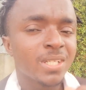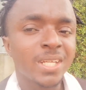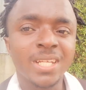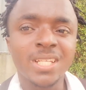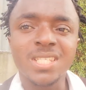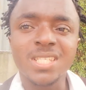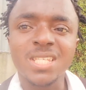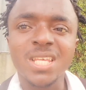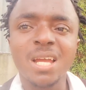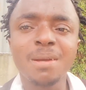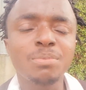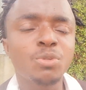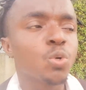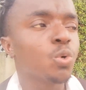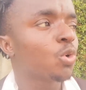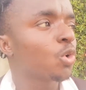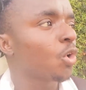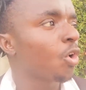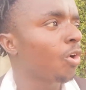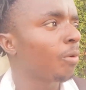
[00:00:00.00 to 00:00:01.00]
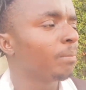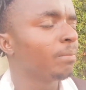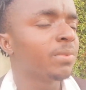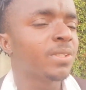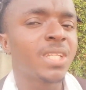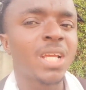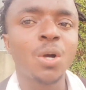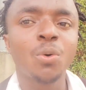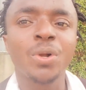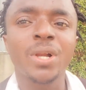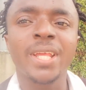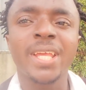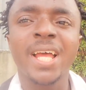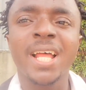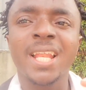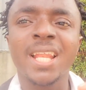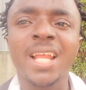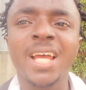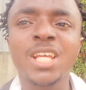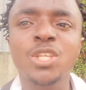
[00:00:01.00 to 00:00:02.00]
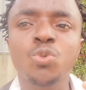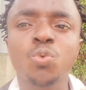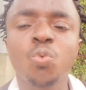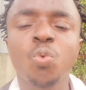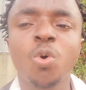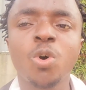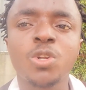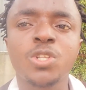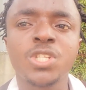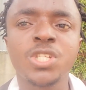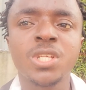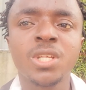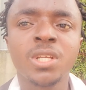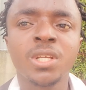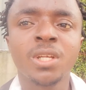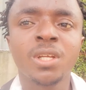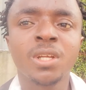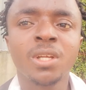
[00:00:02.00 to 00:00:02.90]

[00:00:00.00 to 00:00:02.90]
In time to come, they will realize what